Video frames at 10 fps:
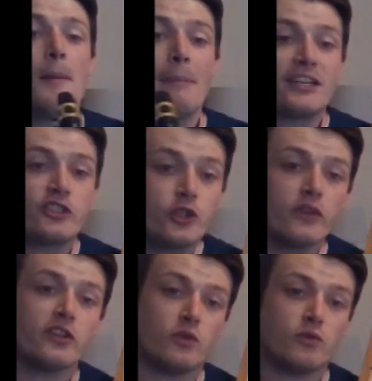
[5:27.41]
Make
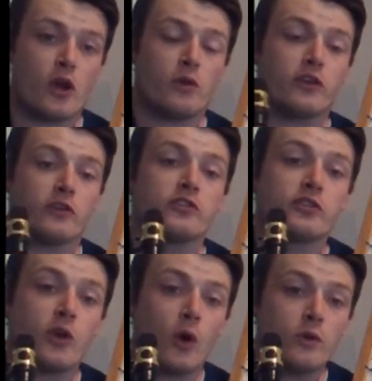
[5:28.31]
sure that you know your
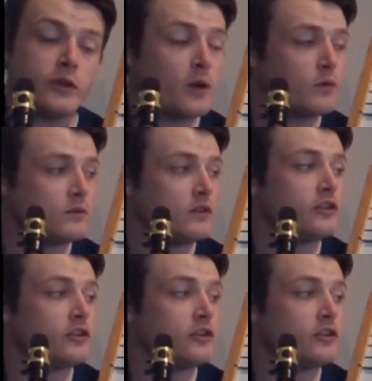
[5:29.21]
sol note,